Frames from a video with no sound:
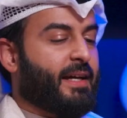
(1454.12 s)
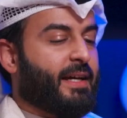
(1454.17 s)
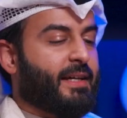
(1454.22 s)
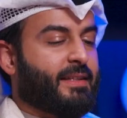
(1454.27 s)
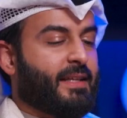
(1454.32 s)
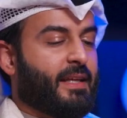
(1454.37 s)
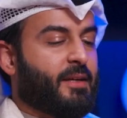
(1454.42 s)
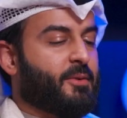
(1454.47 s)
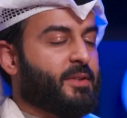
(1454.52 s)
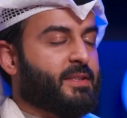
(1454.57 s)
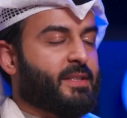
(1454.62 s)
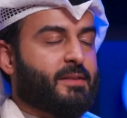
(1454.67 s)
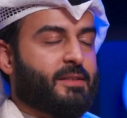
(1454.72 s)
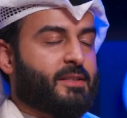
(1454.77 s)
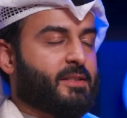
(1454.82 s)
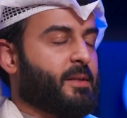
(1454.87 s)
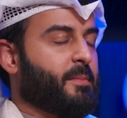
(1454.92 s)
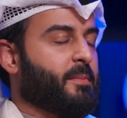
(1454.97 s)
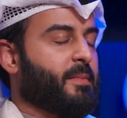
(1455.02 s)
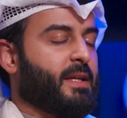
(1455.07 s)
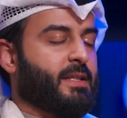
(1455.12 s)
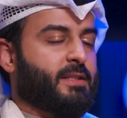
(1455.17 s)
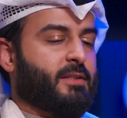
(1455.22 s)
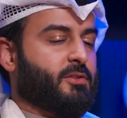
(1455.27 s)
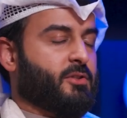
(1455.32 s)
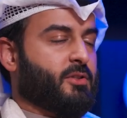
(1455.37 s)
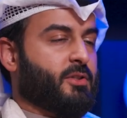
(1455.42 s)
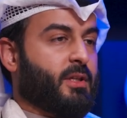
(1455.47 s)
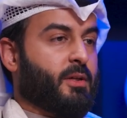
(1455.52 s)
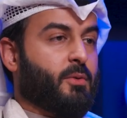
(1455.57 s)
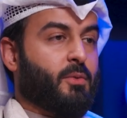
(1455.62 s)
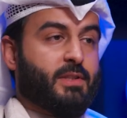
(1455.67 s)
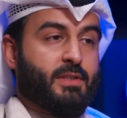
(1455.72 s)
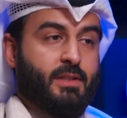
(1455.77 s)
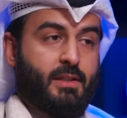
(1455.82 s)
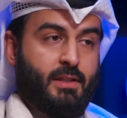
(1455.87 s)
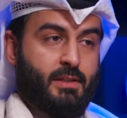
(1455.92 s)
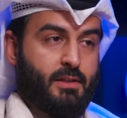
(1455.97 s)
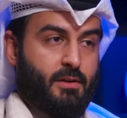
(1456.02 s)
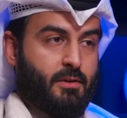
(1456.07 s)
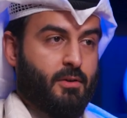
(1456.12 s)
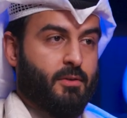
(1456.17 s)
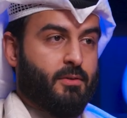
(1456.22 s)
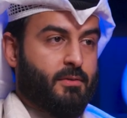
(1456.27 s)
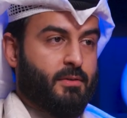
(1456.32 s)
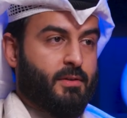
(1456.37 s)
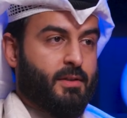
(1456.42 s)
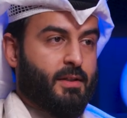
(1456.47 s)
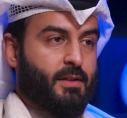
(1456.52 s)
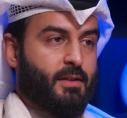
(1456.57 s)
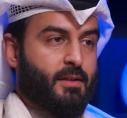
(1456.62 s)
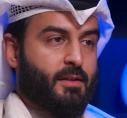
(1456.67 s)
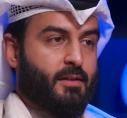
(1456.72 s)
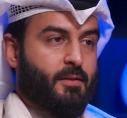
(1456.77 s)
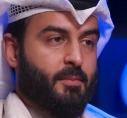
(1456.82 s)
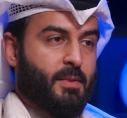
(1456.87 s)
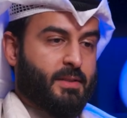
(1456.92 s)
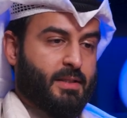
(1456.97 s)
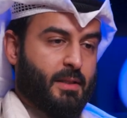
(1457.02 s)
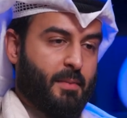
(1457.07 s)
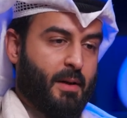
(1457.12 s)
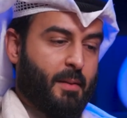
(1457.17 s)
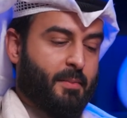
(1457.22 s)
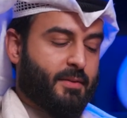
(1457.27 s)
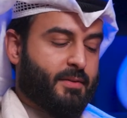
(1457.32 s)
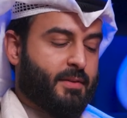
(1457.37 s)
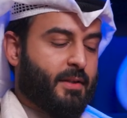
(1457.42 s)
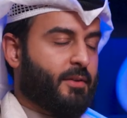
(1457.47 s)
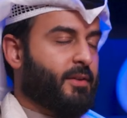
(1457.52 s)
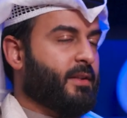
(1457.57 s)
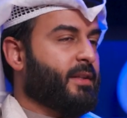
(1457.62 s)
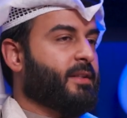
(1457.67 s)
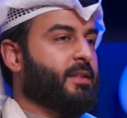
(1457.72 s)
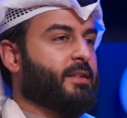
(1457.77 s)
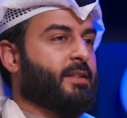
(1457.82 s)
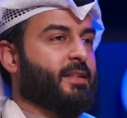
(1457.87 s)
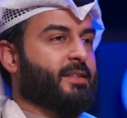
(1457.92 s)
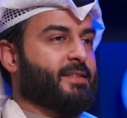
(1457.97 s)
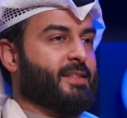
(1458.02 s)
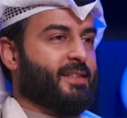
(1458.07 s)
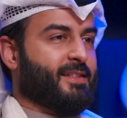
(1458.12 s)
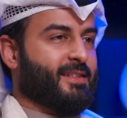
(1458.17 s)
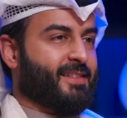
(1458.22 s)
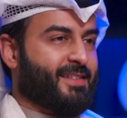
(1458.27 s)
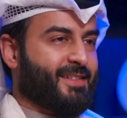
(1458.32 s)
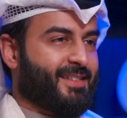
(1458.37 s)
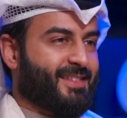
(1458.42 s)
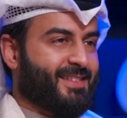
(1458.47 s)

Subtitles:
that and it was just an amazing journey. It wasn't easy though, but I'm happy to tell you the details later.